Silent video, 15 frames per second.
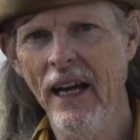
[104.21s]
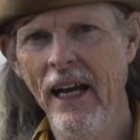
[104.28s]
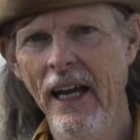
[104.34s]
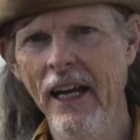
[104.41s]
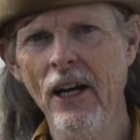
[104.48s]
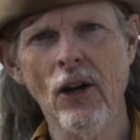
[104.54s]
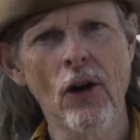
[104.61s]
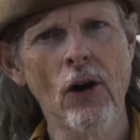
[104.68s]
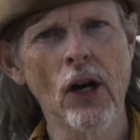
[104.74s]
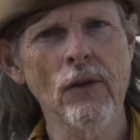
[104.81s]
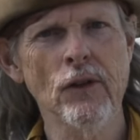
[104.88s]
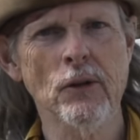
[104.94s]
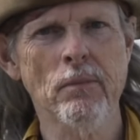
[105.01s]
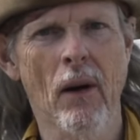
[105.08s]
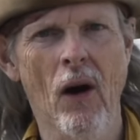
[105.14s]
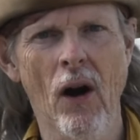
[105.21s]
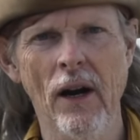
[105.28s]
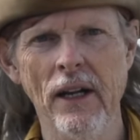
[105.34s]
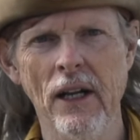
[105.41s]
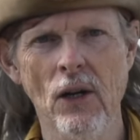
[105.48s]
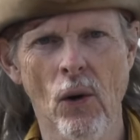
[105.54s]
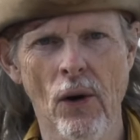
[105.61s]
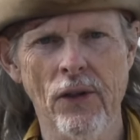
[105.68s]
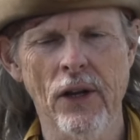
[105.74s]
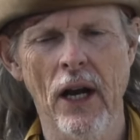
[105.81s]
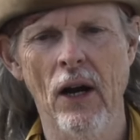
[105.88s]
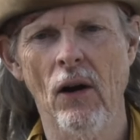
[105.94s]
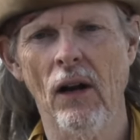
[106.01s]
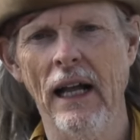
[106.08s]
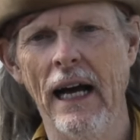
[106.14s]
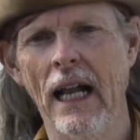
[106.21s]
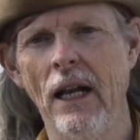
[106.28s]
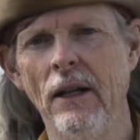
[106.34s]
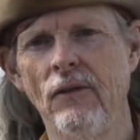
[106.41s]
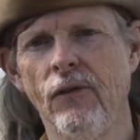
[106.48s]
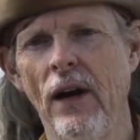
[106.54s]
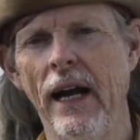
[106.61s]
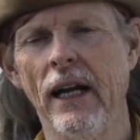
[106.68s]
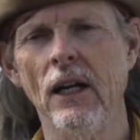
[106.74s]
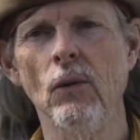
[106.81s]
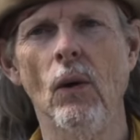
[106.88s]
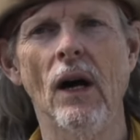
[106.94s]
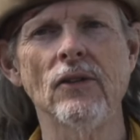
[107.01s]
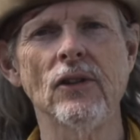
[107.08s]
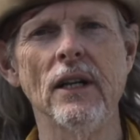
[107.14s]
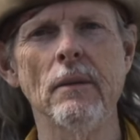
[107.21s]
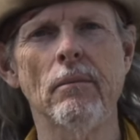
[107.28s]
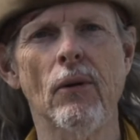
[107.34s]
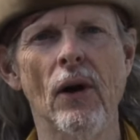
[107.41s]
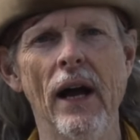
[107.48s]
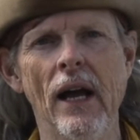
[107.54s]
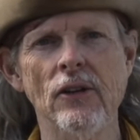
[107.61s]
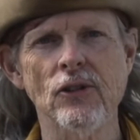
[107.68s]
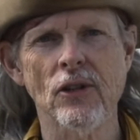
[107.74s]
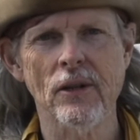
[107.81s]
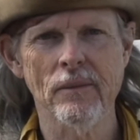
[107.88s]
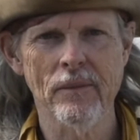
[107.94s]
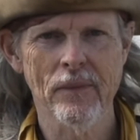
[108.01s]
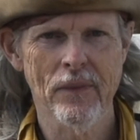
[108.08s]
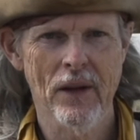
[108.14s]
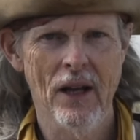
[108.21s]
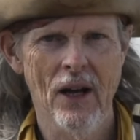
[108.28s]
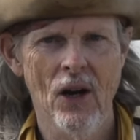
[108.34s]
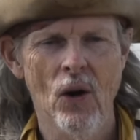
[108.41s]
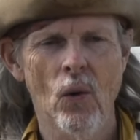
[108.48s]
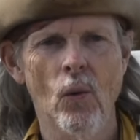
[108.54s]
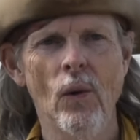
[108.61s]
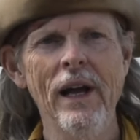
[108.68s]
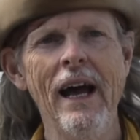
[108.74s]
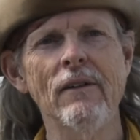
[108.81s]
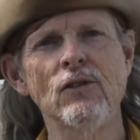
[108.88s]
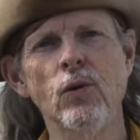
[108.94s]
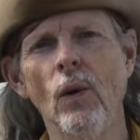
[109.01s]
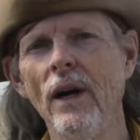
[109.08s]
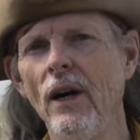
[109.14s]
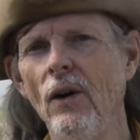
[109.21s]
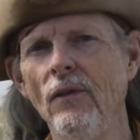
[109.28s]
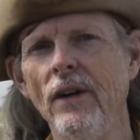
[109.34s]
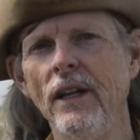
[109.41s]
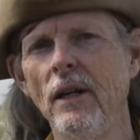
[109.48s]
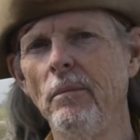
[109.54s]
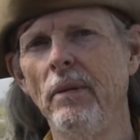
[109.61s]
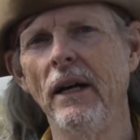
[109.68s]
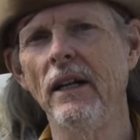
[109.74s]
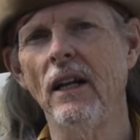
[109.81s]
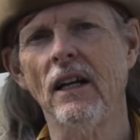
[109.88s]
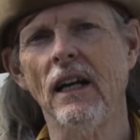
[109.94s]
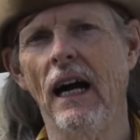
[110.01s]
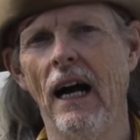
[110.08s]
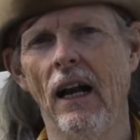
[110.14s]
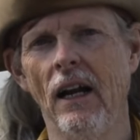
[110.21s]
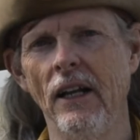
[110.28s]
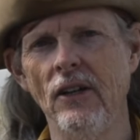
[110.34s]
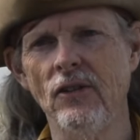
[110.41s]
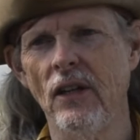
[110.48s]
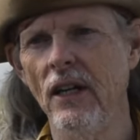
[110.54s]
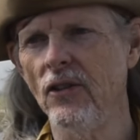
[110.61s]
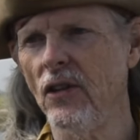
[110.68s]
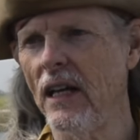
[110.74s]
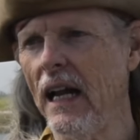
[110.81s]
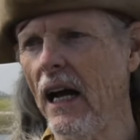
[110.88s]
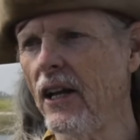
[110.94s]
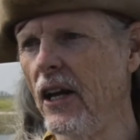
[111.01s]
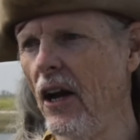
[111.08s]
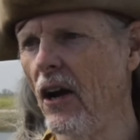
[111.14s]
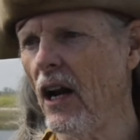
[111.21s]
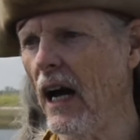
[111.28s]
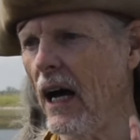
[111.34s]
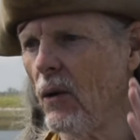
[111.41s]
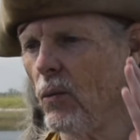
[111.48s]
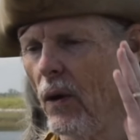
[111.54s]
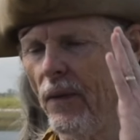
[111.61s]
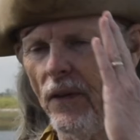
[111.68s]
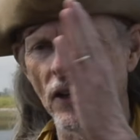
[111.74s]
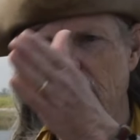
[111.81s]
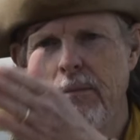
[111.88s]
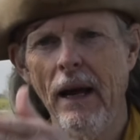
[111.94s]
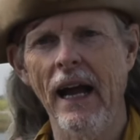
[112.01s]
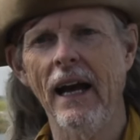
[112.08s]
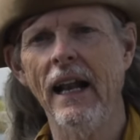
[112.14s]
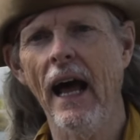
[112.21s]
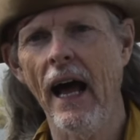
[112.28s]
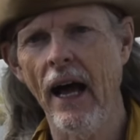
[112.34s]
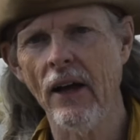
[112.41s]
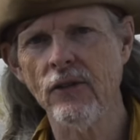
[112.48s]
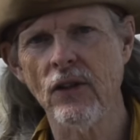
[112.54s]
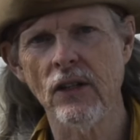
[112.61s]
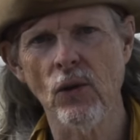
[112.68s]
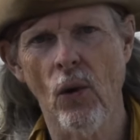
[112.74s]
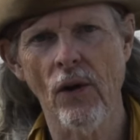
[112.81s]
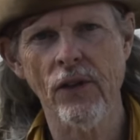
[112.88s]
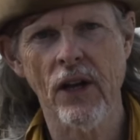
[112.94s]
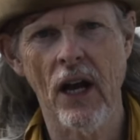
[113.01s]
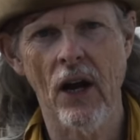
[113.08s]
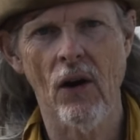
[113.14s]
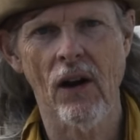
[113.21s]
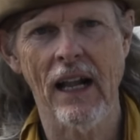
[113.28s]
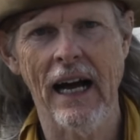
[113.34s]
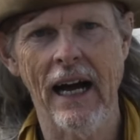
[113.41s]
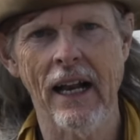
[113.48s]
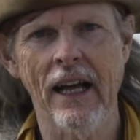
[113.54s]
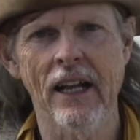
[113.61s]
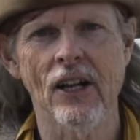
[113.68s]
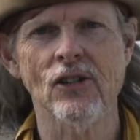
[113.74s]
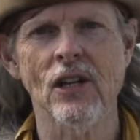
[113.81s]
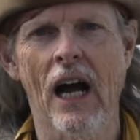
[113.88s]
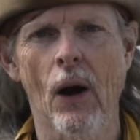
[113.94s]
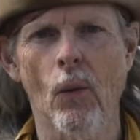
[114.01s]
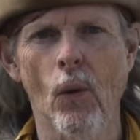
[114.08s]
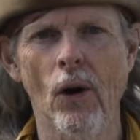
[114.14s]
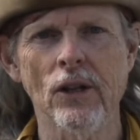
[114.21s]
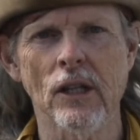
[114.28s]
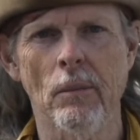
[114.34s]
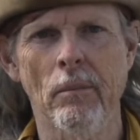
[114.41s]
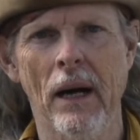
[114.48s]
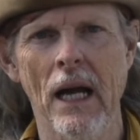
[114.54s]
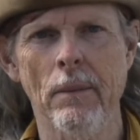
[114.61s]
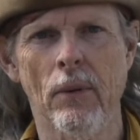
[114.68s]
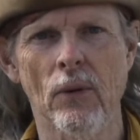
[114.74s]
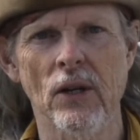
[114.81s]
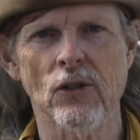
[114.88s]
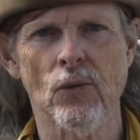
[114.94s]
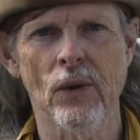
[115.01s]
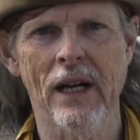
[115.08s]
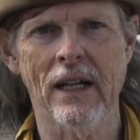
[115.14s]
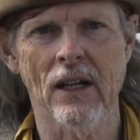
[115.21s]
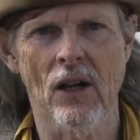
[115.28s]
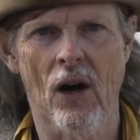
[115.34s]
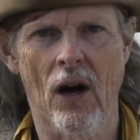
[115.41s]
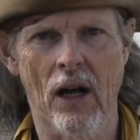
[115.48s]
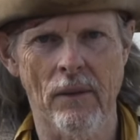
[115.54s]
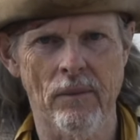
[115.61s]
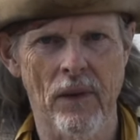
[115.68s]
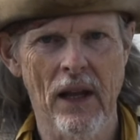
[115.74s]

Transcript: He had heard of his pardon in North Carolina and frankly wasn't impressed. We have 12 independent colonies, and he said, I care not what this man has in North Carolina, it is not worth the paper it's written on.